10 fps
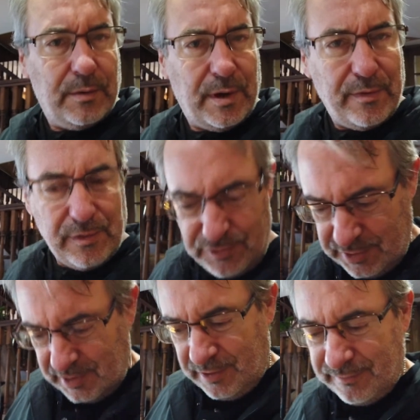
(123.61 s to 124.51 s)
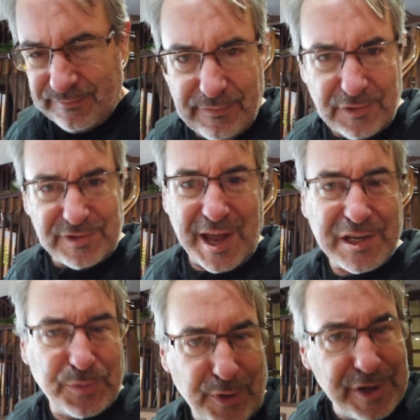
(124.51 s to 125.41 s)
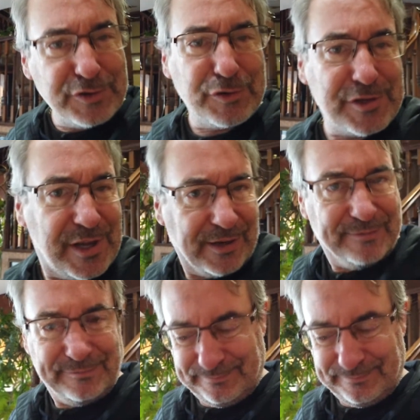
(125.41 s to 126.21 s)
Well, those, uh, those eggs were interesting.